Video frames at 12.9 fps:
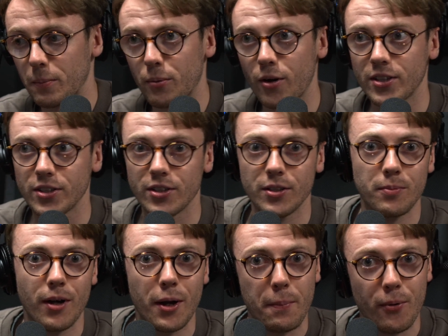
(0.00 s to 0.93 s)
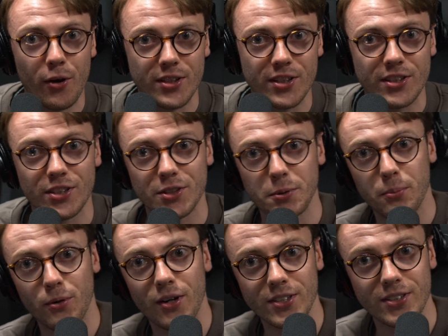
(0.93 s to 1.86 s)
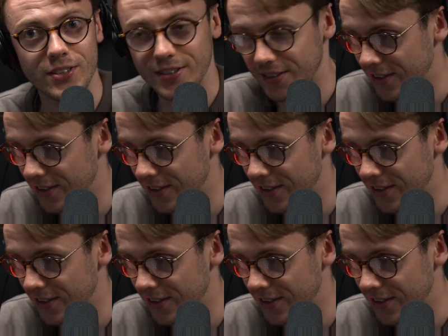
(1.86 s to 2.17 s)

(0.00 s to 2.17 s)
Present. My presence is a present.